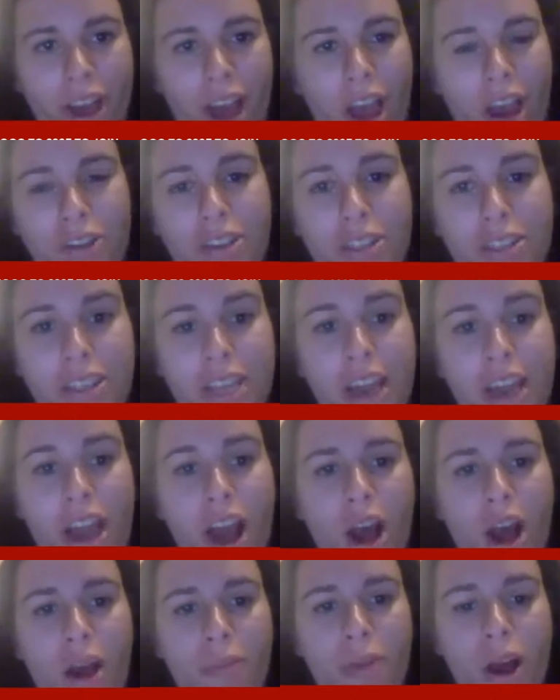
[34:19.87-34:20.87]
I was going to say,
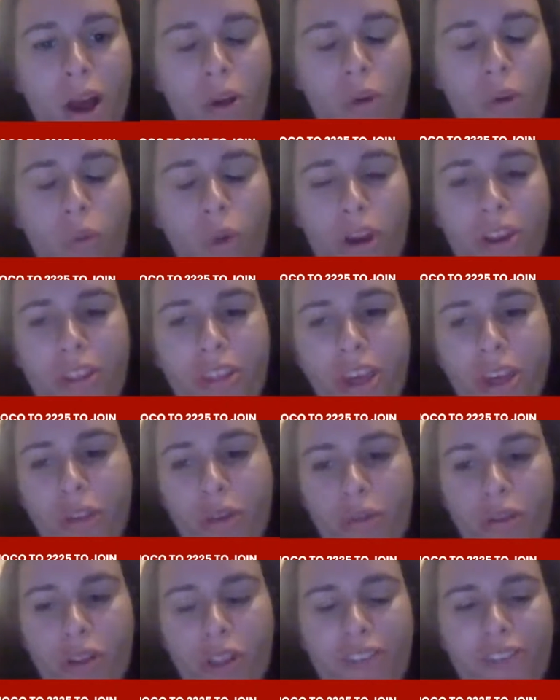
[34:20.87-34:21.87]
one of the
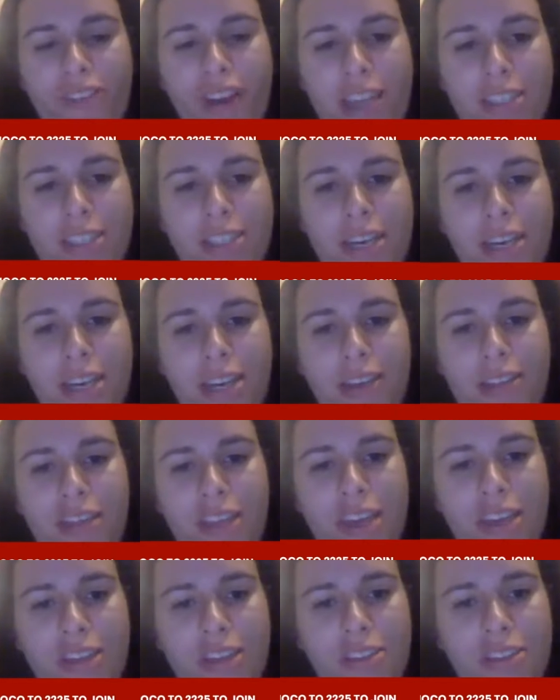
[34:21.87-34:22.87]
other really fascinating
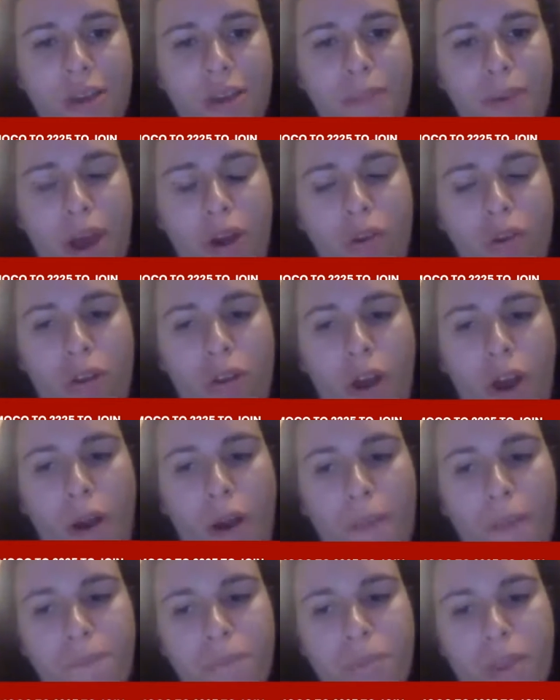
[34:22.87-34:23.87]
things about
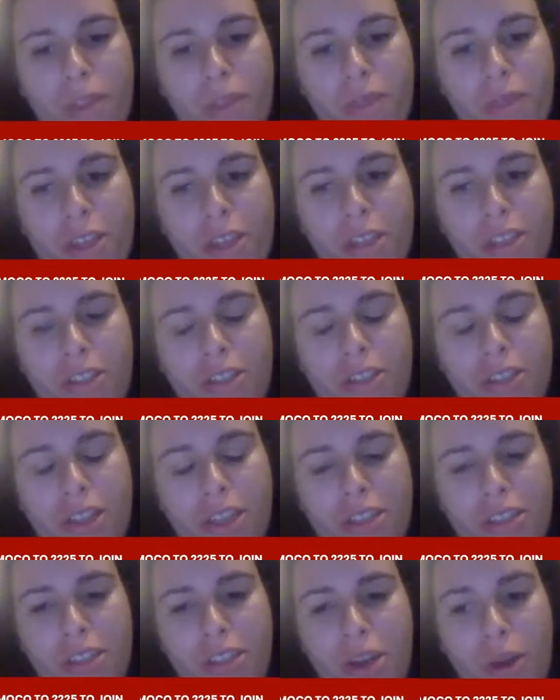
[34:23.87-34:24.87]
this
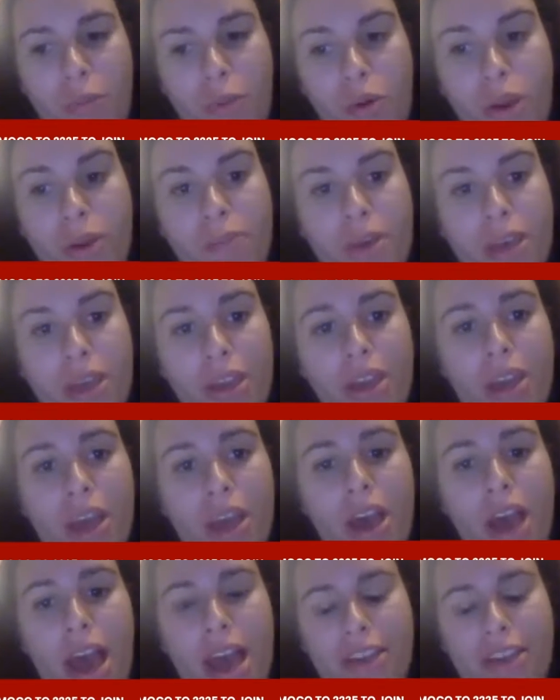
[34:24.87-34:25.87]
appointment,
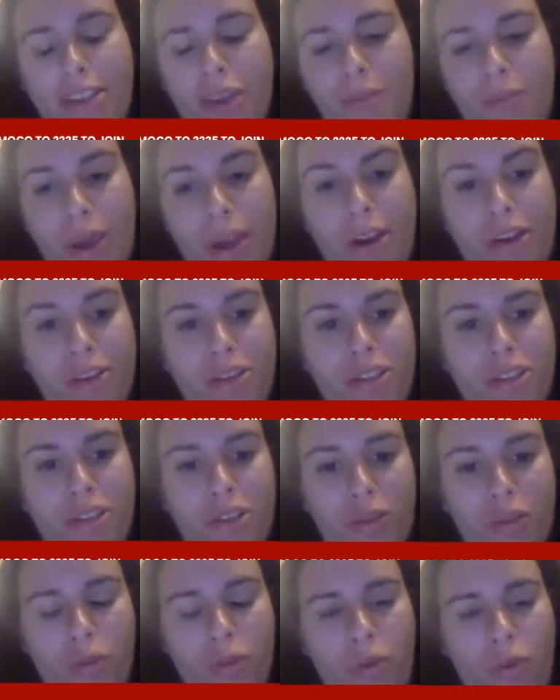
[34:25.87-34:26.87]
as compared to
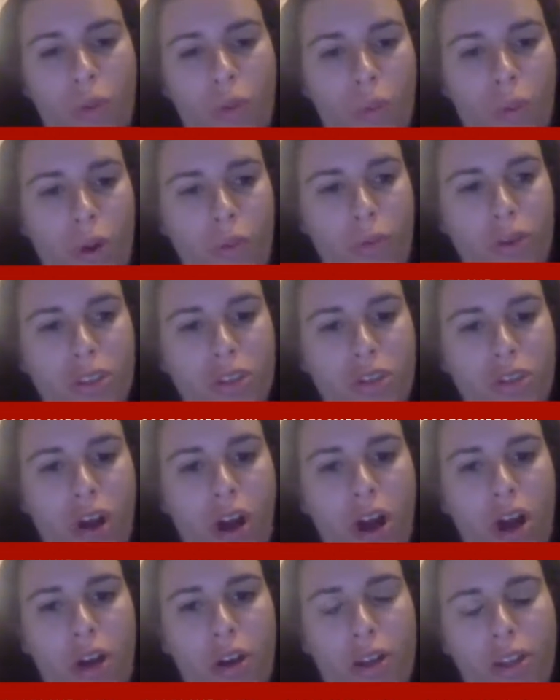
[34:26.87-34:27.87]
what we
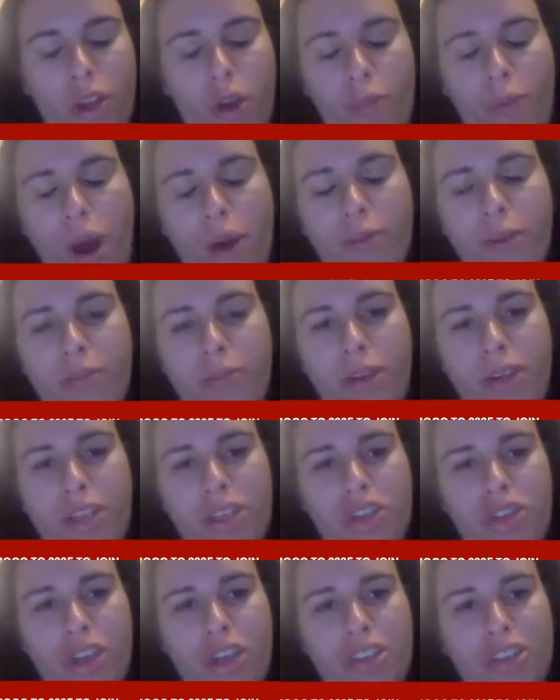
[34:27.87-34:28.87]
saw in the Obama
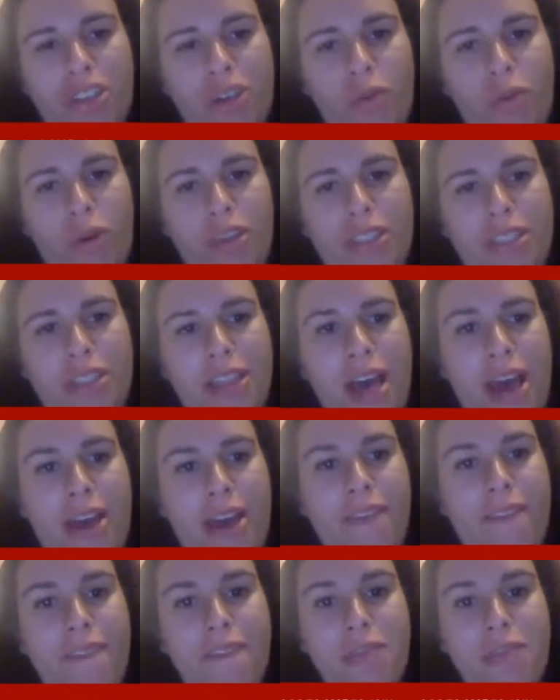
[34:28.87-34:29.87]
administration, was
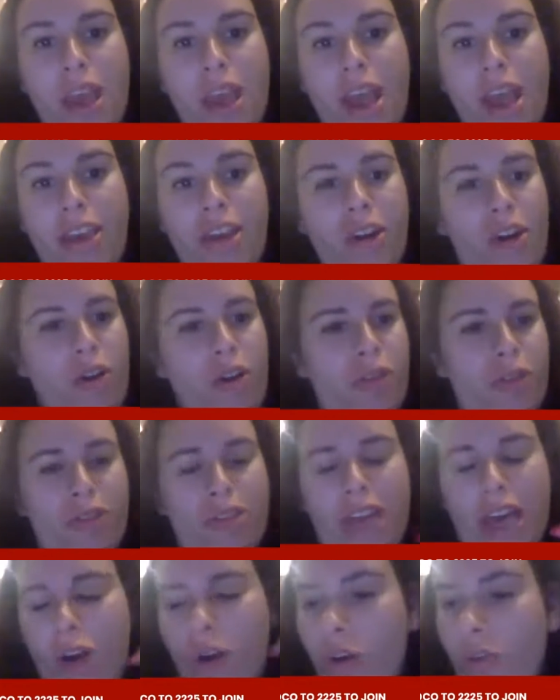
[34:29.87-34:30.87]
that,
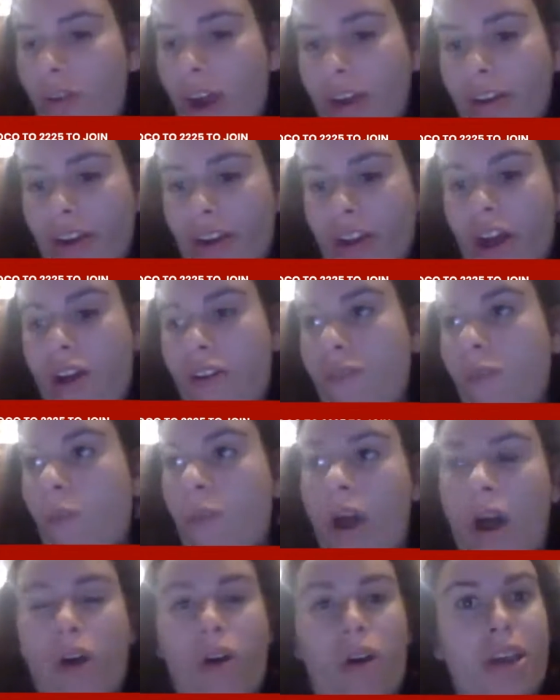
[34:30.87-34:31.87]
there's that whole rhetoric
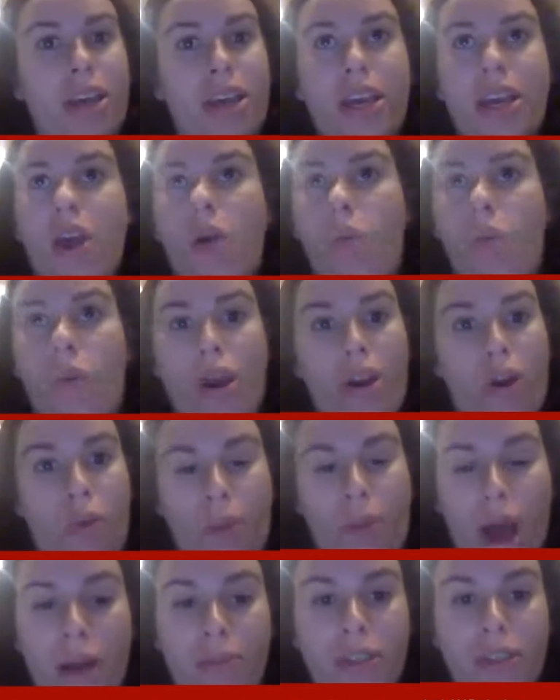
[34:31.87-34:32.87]
of, well, when
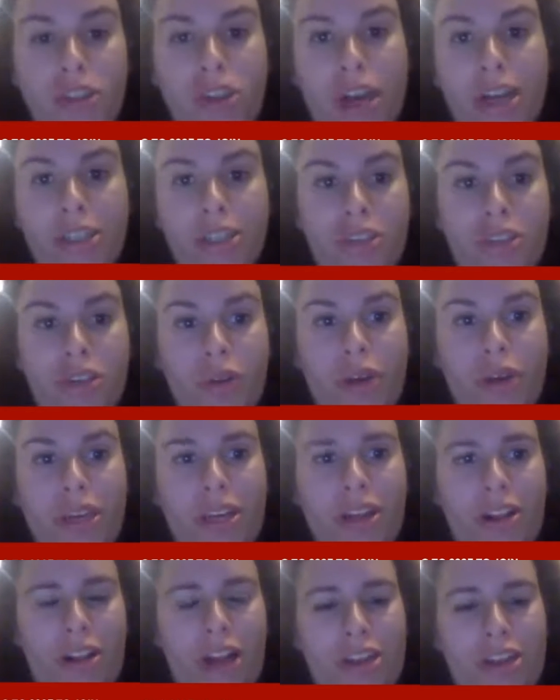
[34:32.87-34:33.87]
Obama tried to do it
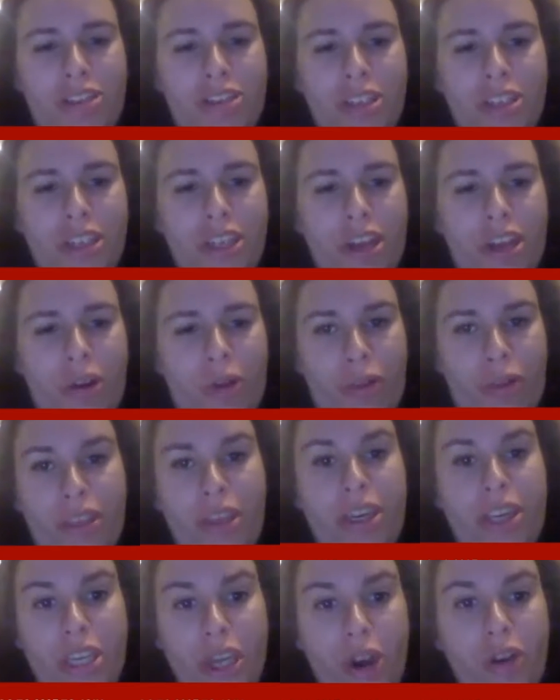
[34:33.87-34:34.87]
in an election year,
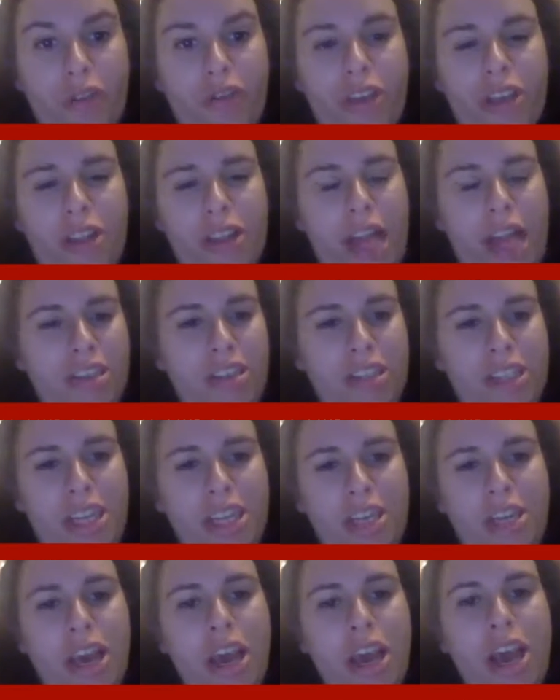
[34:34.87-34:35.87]
within a year of the
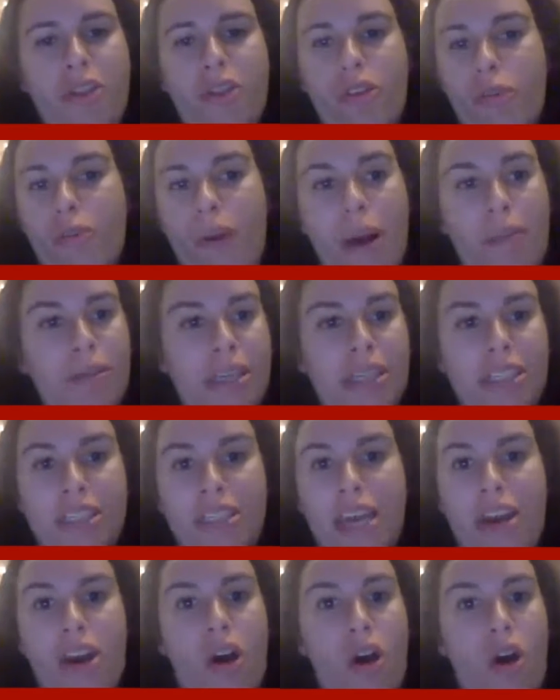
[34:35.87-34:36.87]
election, the Republicans
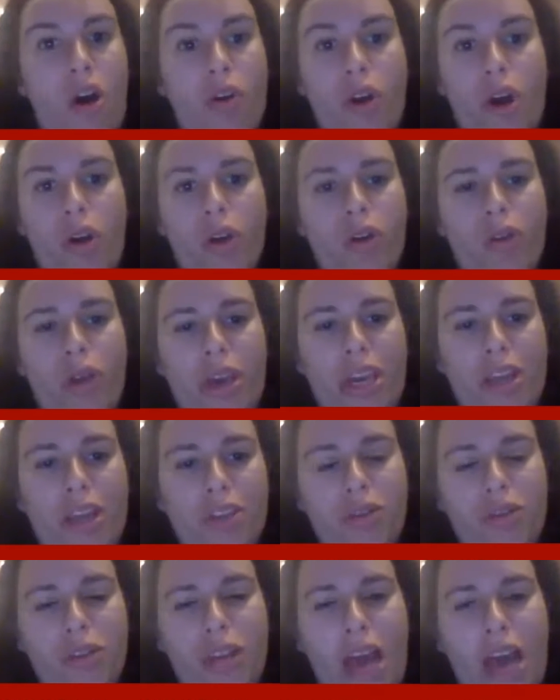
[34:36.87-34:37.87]
said, oh, no, you
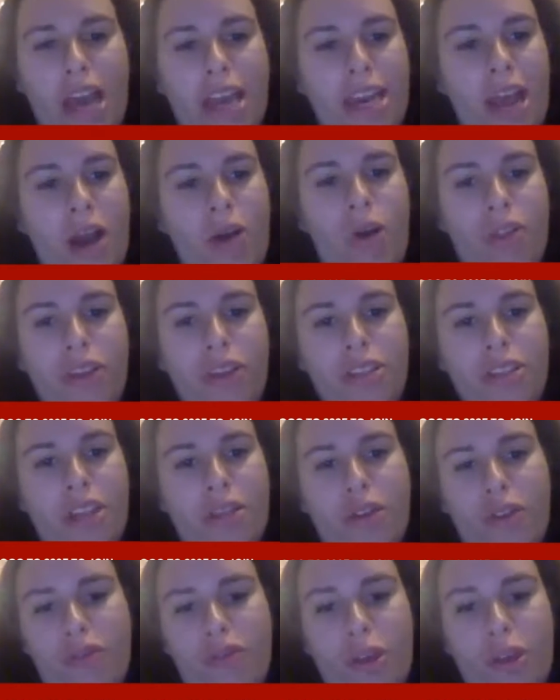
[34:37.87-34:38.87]
can't do that, and now all of a
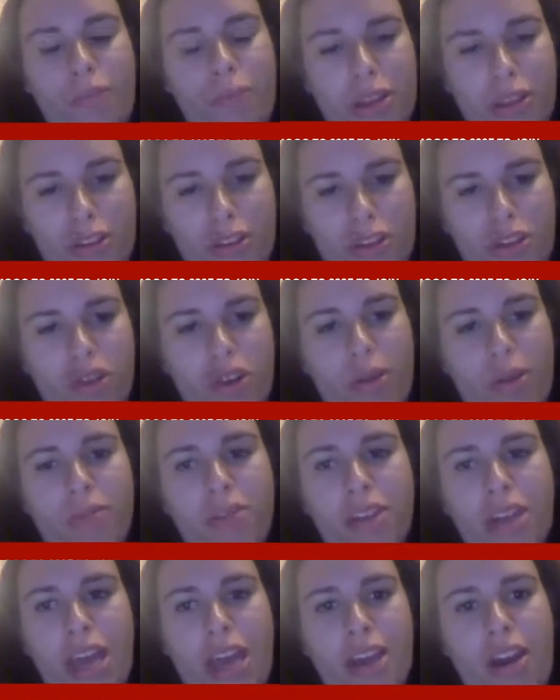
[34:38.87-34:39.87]
sudden they're flipping the
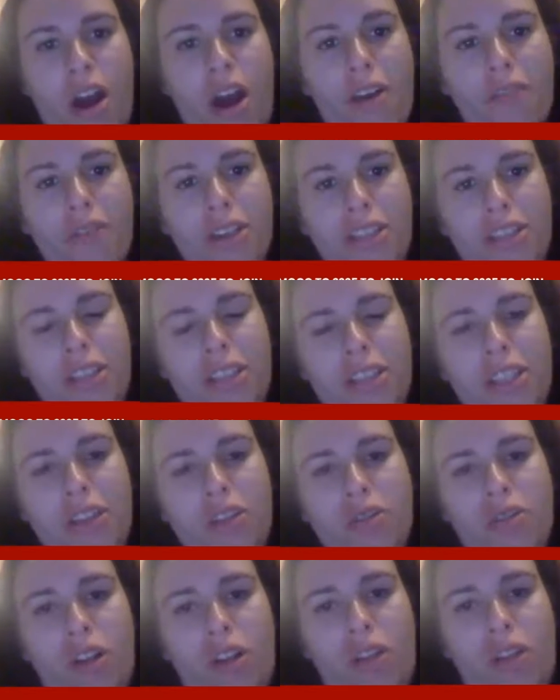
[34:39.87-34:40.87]
script, and obviously
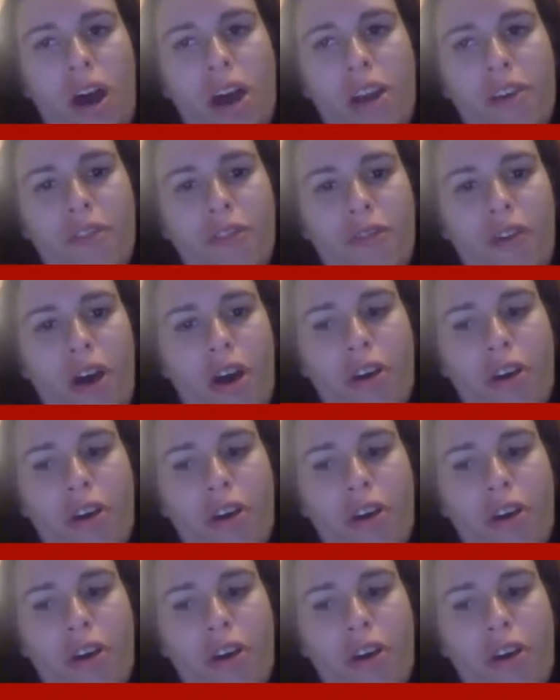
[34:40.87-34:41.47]
there's a lot of